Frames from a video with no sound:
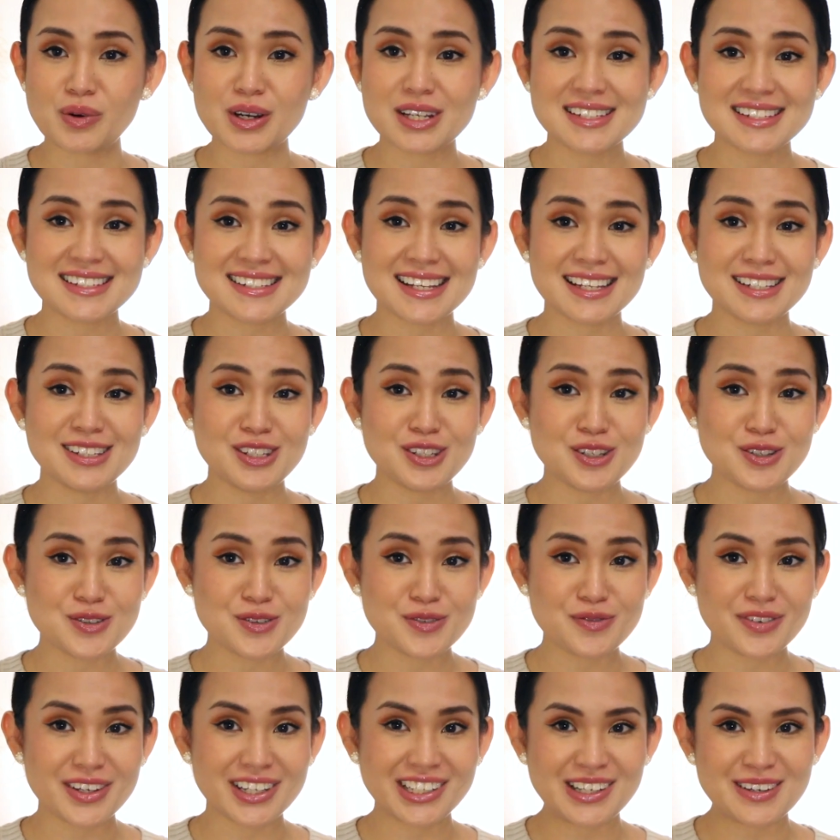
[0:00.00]
once a
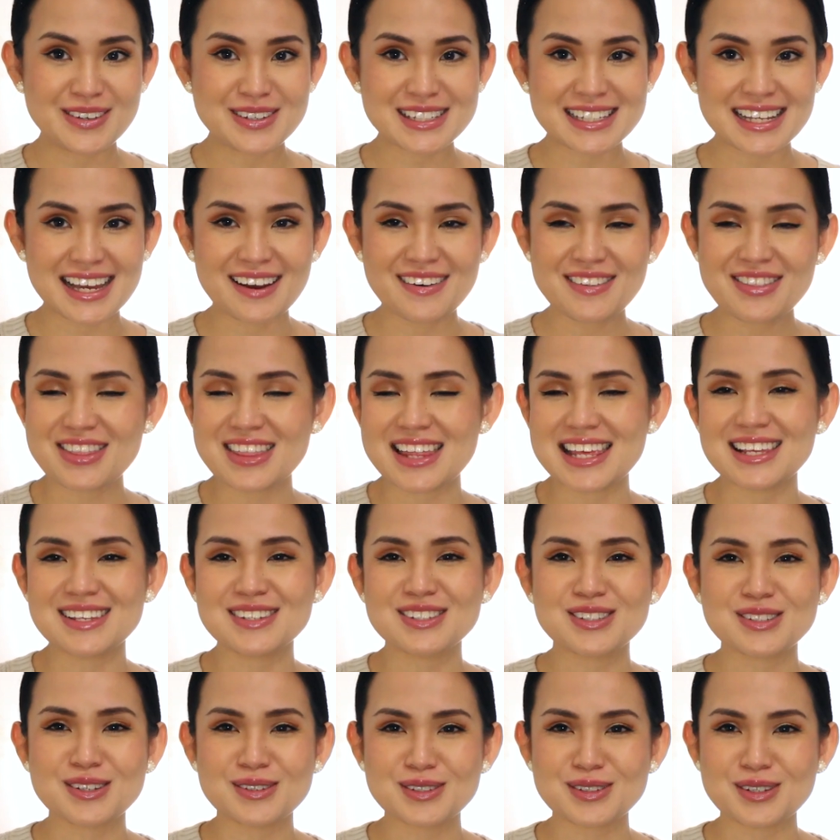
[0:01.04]
new video is out. Thank you
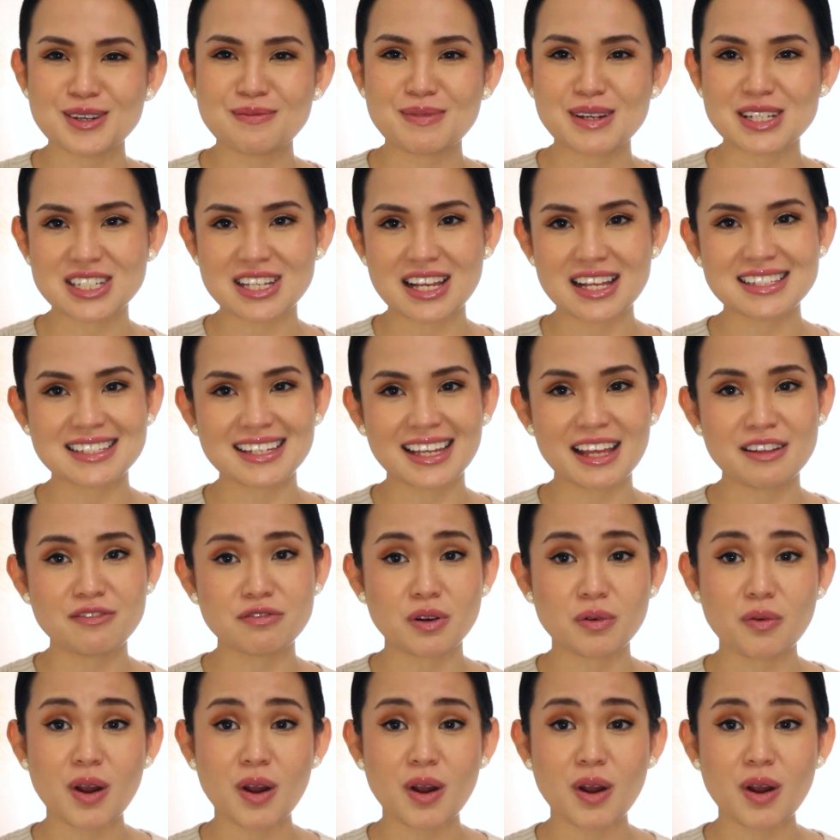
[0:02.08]
so so much once again for